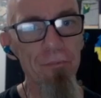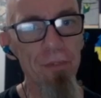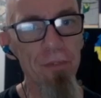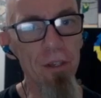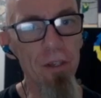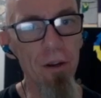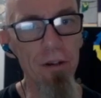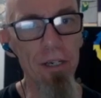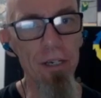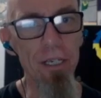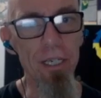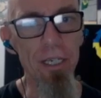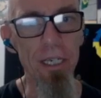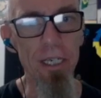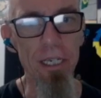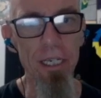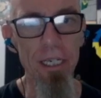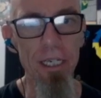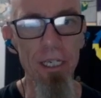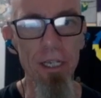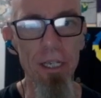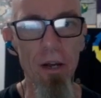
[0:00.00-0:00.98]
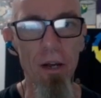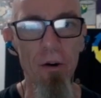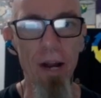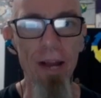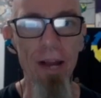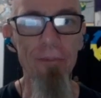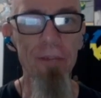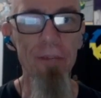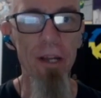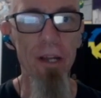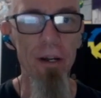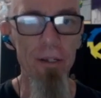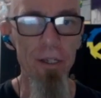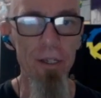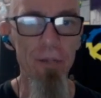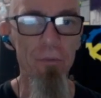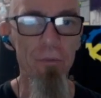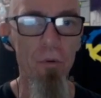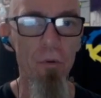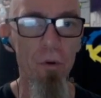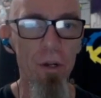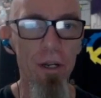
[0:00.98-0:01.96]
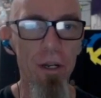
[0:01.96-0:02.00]
not gazillions. No, I have tons
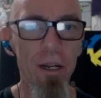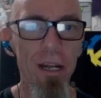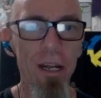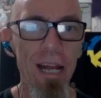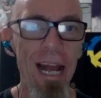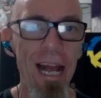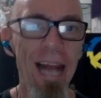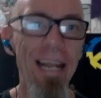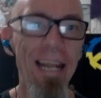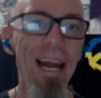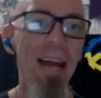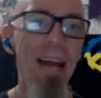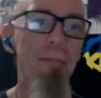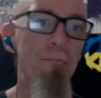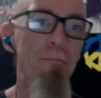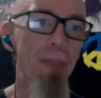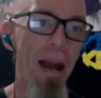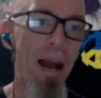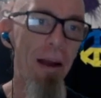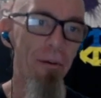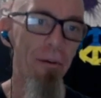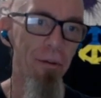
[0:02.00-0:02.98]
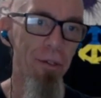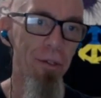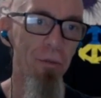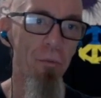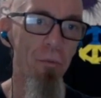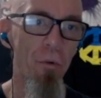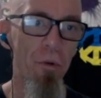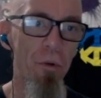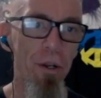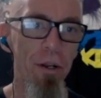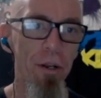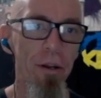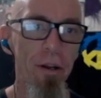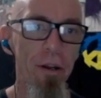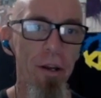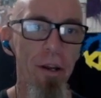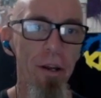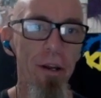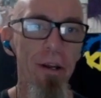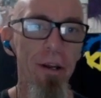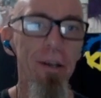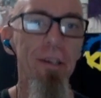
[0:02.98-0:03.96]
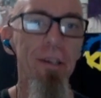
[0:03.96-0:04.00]
of water, and I have barrels of water.
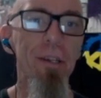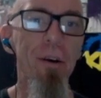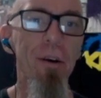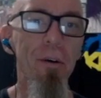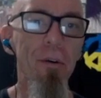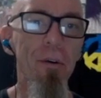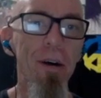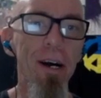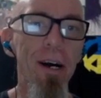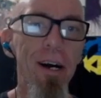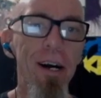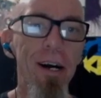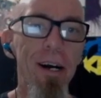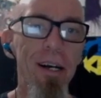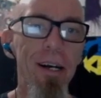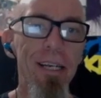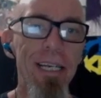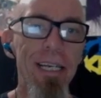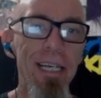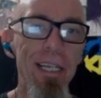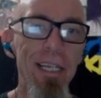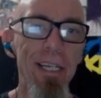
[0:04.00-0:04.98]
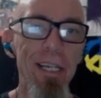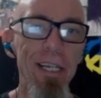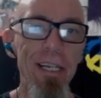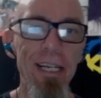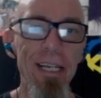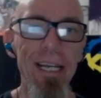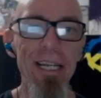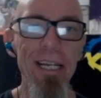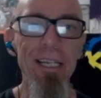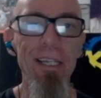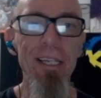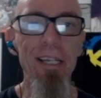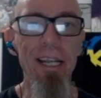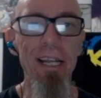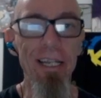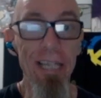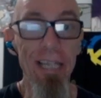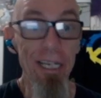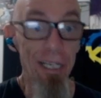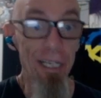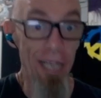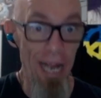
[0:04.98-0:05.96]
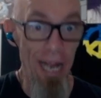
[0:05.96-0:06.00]
So gazillions, in
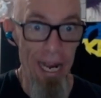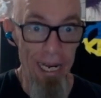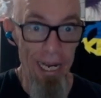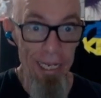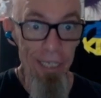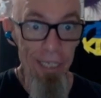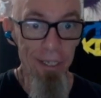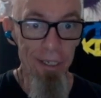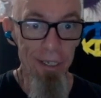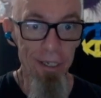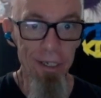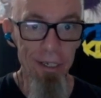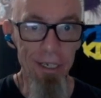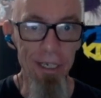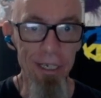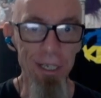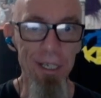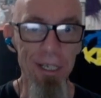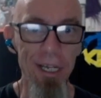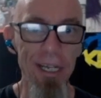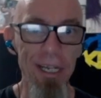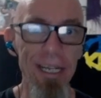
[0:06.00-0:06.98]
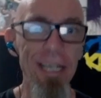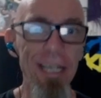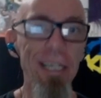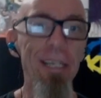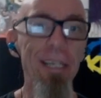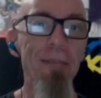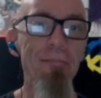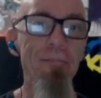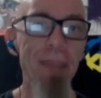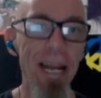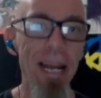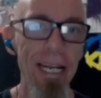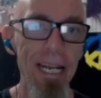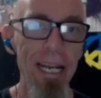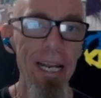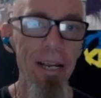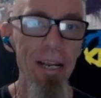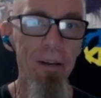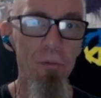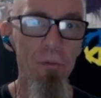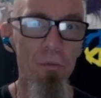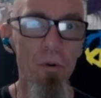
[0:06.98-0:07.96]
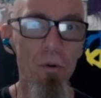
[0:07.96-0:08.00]
this case, gazillions and many
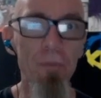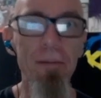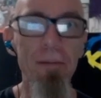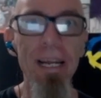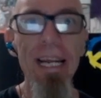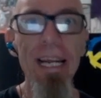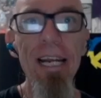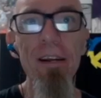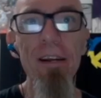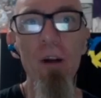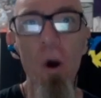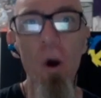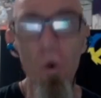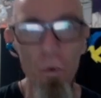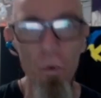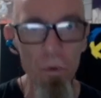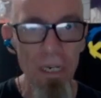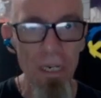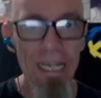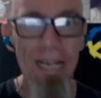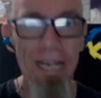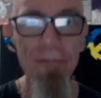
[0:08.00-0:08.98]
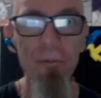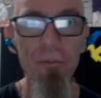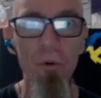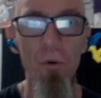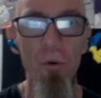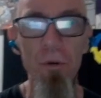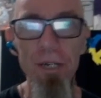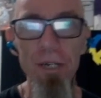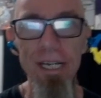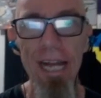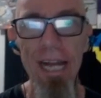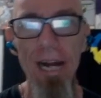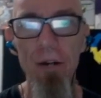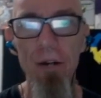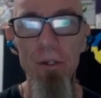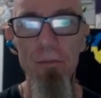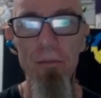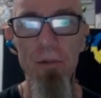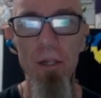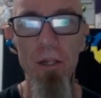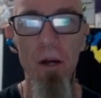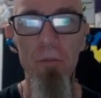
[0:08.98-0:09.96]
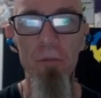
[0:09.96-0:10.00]
will be only for
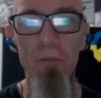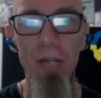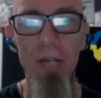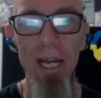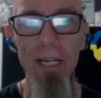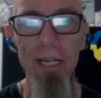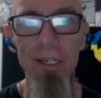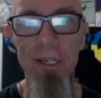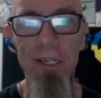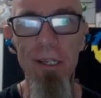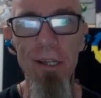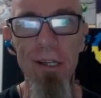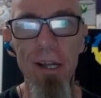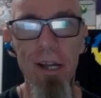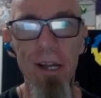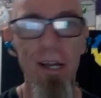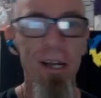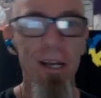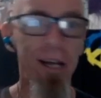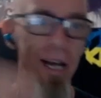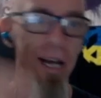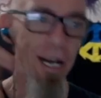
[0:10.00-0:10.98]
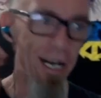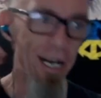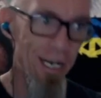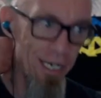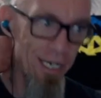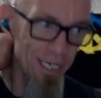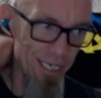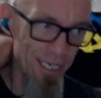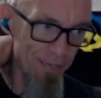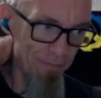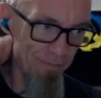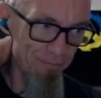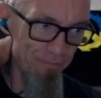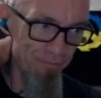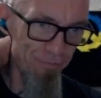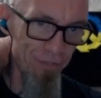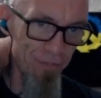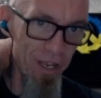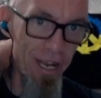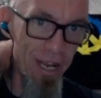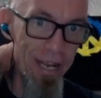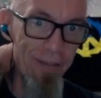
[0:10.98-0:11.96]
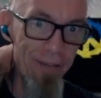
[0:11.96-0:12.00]
countable objects. I
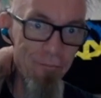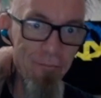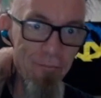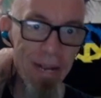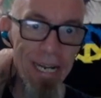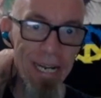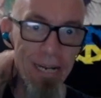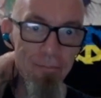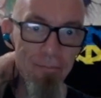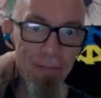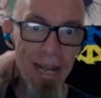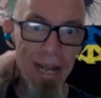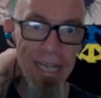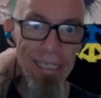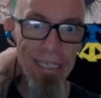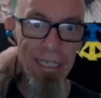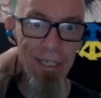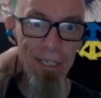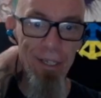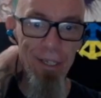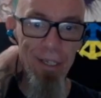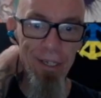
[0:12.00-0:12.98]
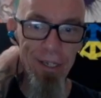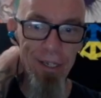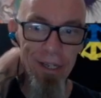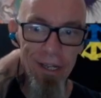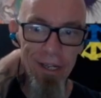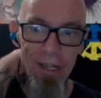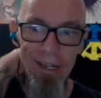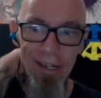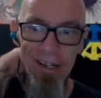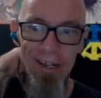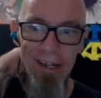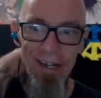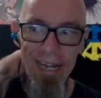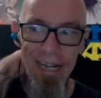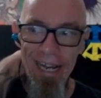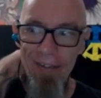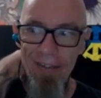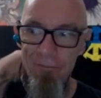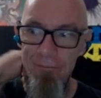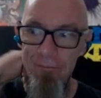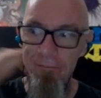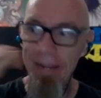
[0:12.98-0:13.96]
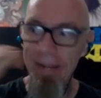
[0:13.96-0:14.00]
have many pets. I
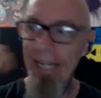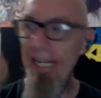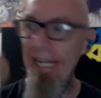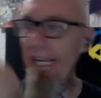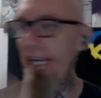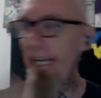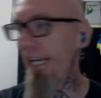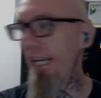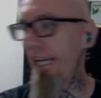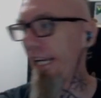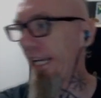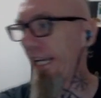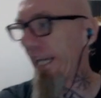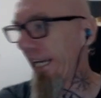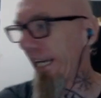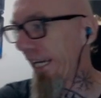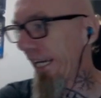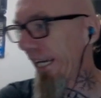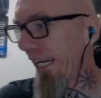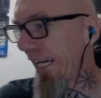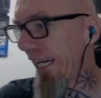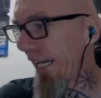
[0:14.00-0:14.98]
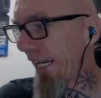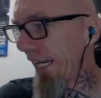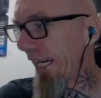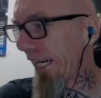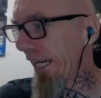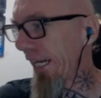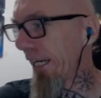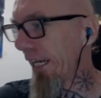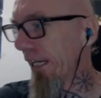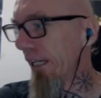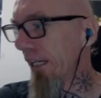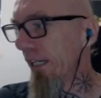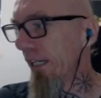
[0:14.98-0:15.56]
have many